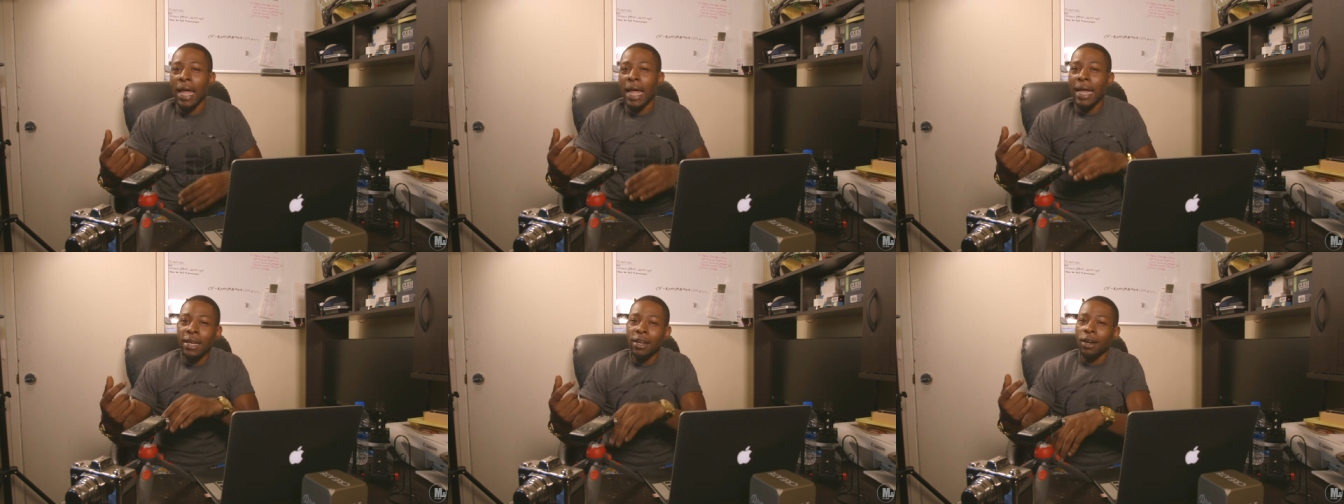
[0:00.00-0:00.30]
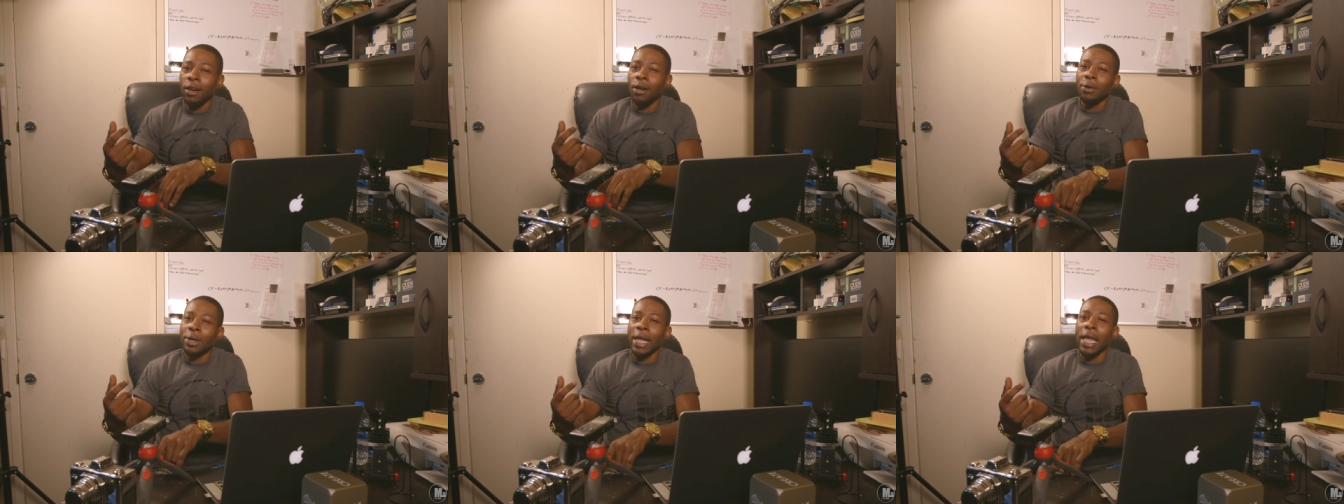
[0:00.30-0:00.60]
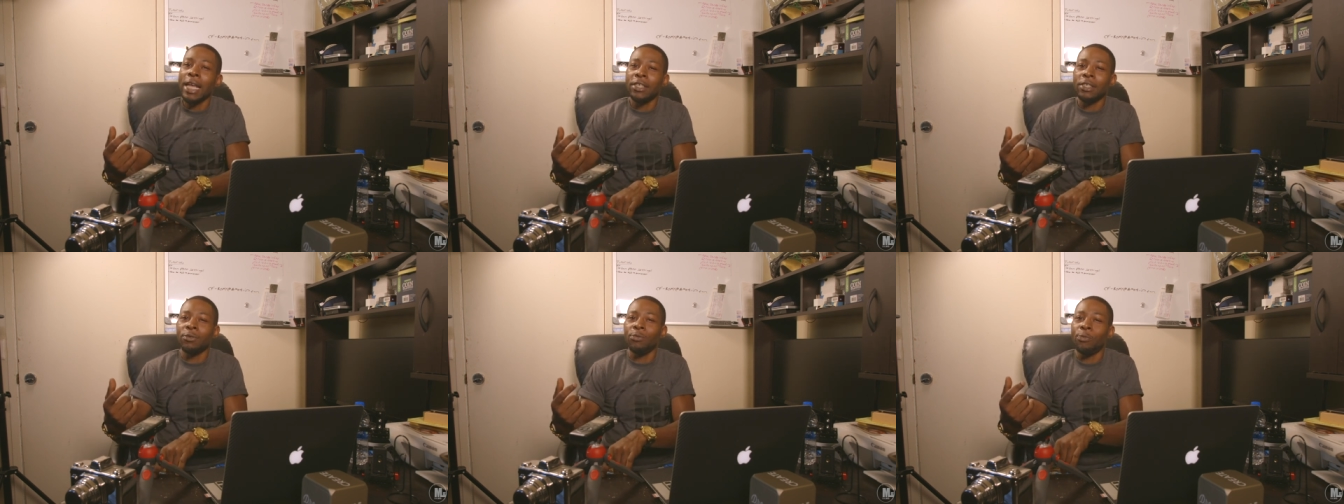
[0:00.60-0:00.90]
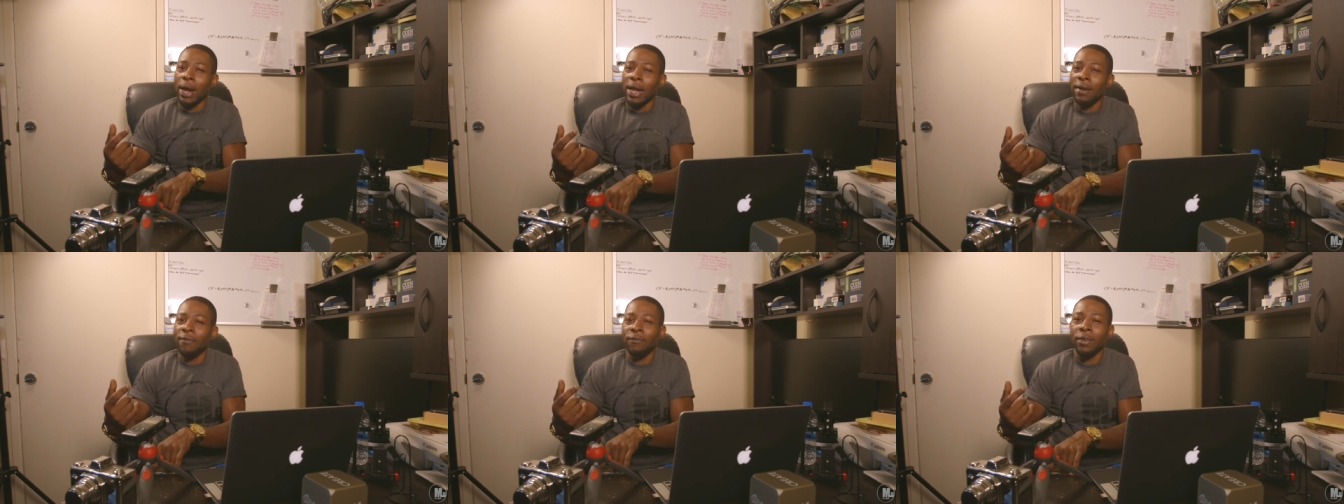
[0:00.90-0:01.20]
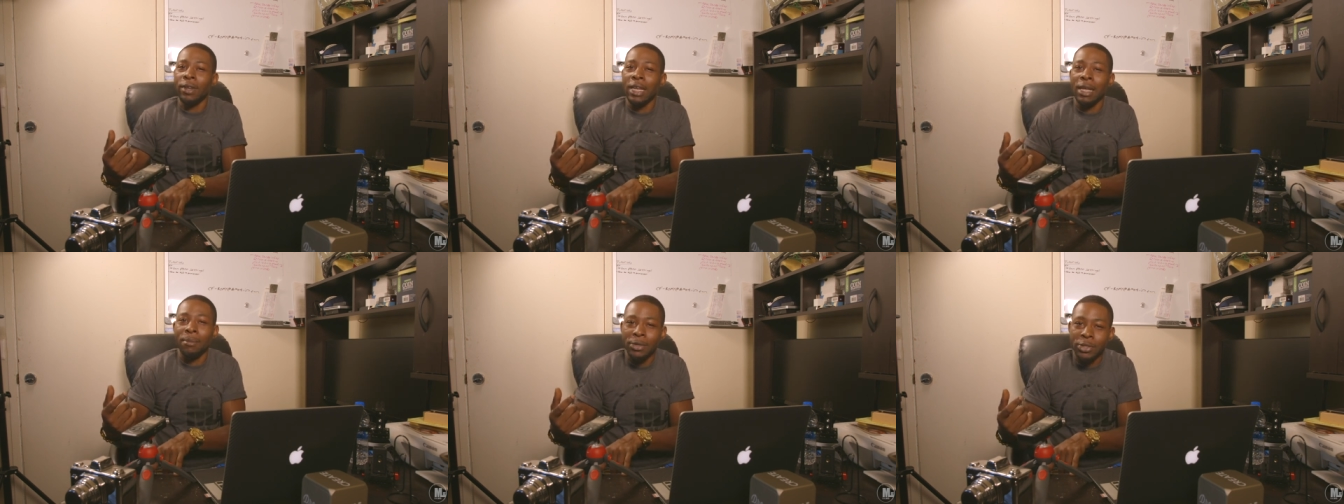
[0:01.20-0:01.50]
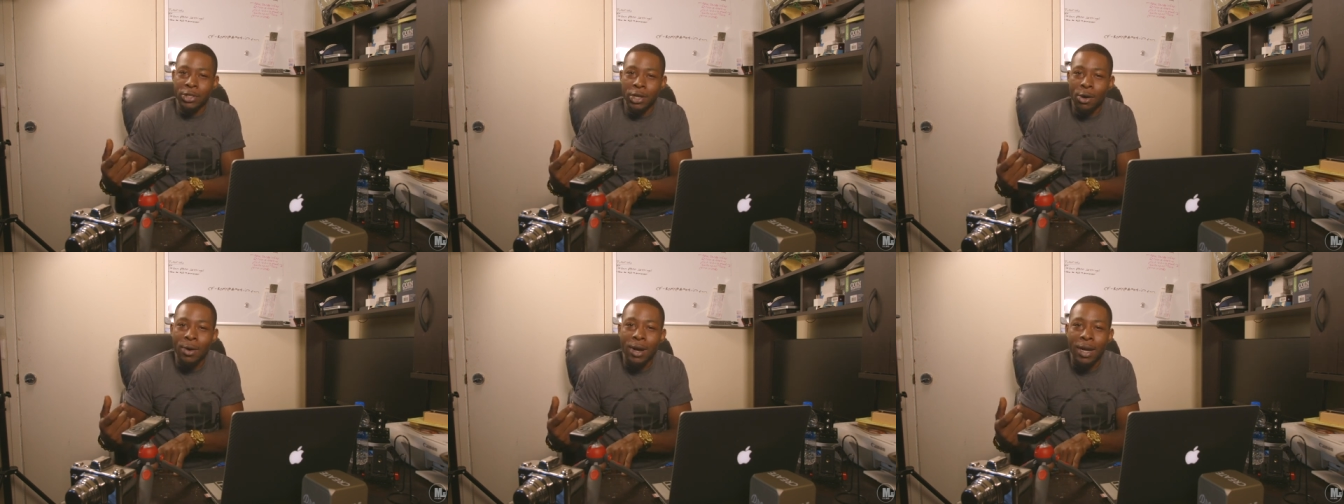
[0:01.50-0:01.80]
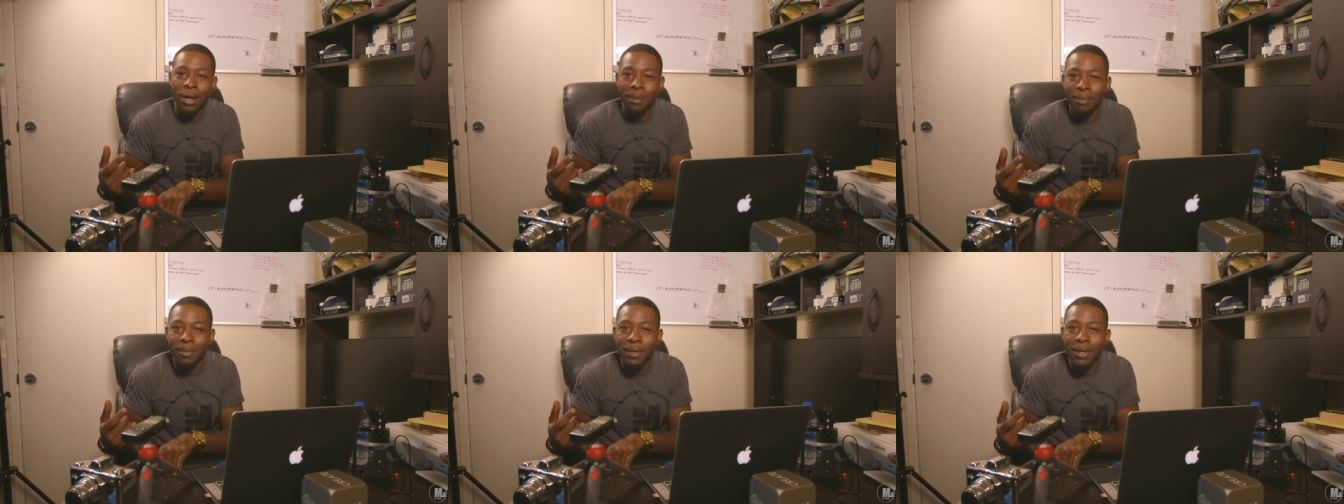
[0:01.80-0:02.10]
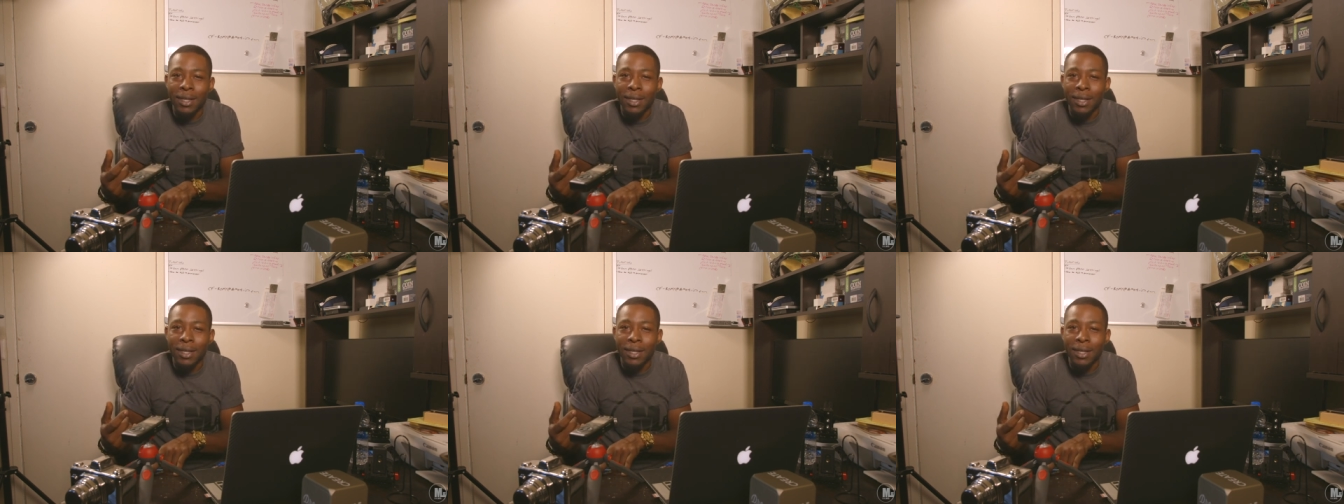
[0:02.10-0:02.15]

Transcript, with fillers: in the location waiting for them to show up.